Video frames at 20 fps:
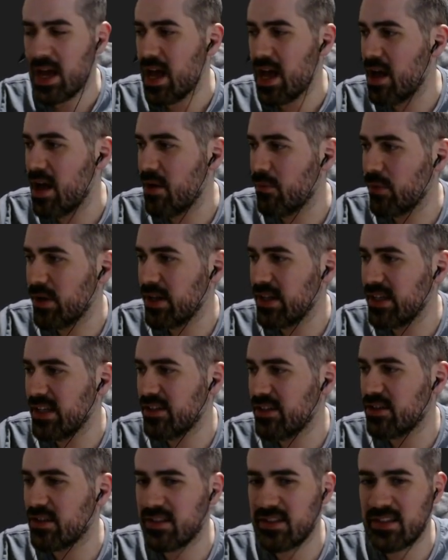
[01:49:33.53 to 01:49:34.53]
And we need
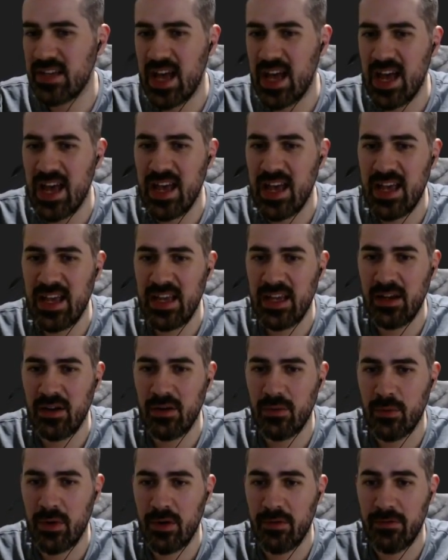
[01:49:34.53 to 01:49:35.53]
to say,
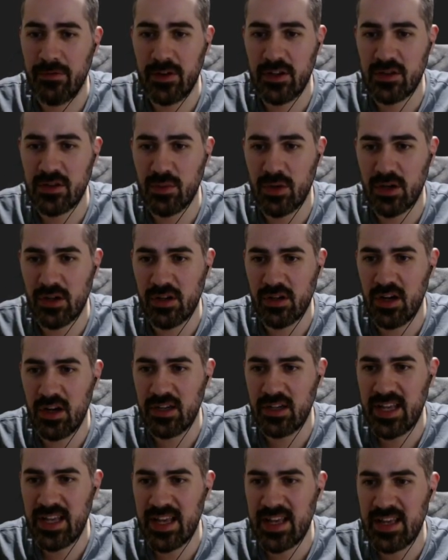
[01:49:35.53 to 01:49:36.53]
well, first what card
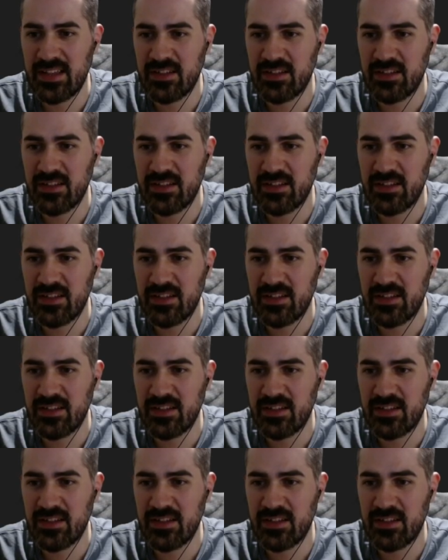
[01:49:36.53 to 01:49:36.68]
it is.